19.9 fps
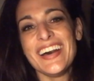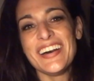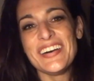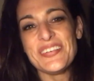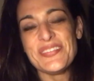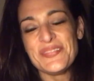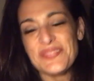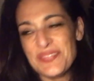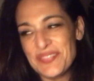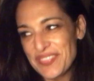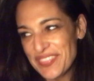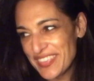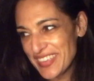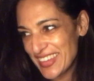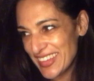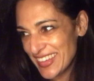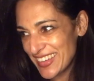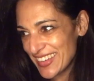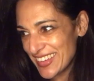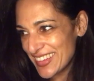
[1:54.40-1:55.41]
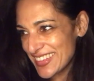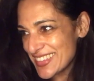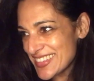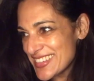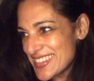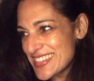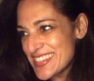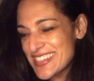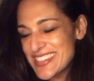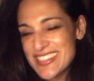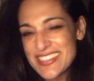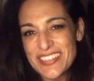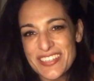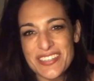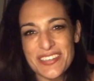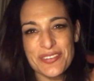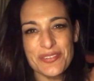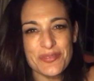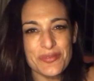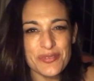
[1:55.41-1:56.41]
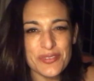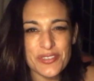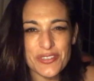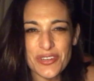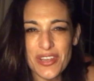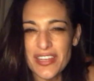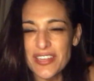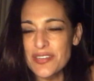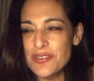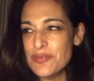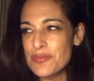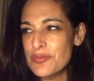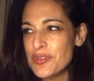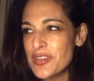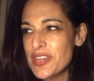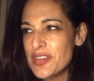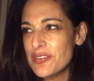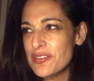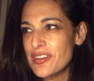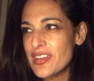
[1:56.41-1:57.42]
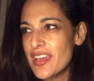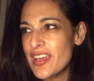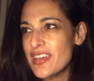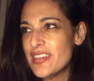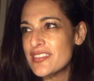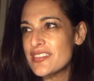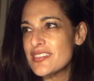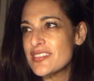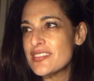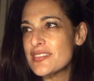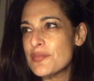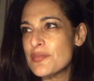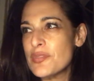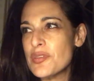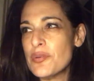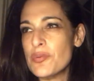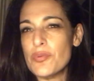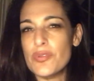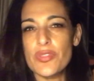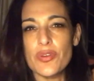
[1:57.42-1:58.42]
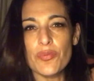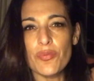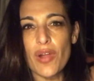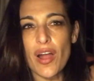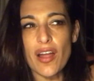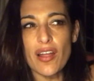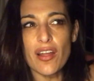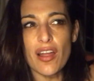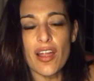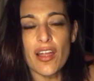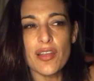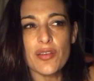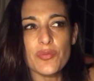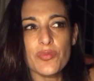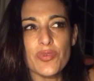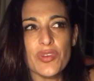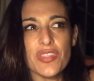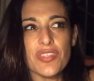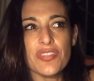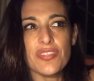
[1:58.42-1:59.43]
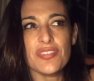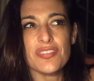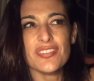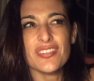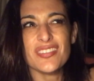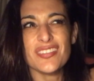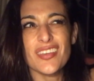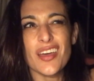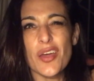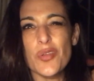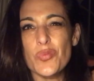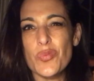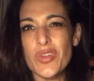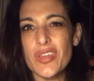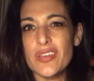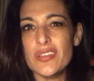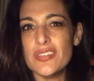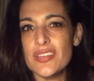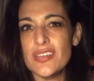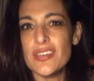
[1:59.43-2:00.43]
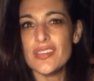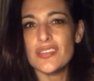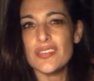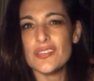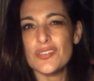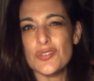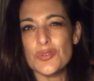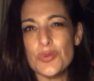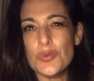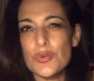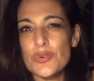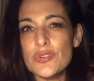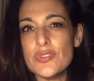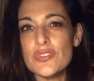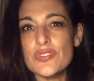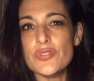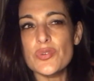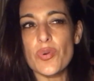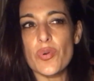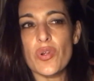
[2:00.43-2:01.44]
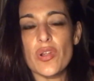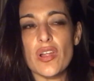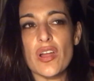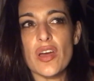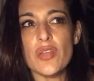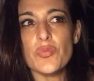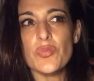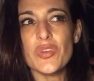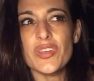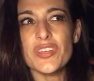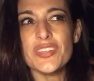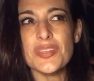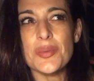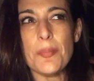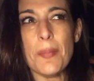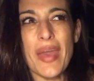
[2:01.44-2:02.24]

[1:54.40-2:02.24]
um, just uh, trying to recreate some of the, the rock art with unwieldy tools or unwieldy